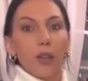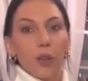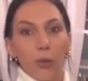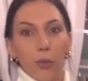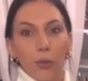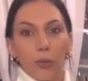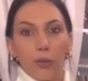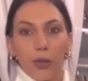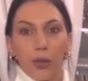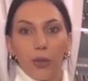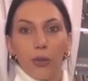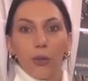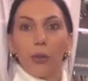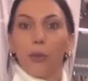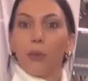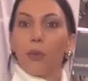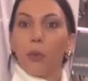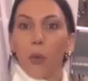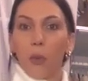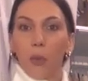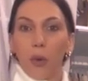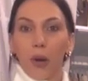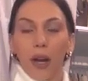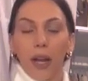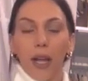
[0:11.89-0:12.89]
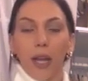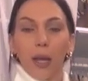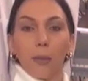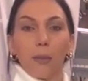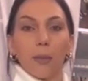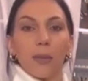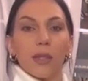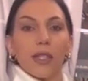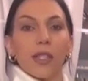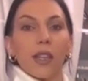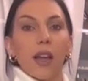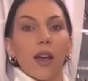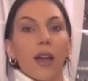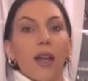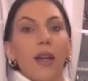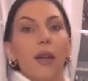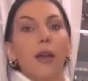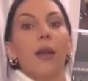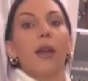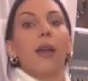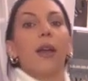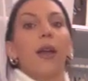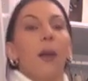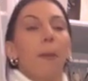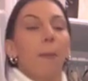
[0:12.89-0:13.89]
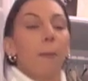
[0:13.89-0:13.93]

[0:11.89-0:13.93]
YouTube or Amazon.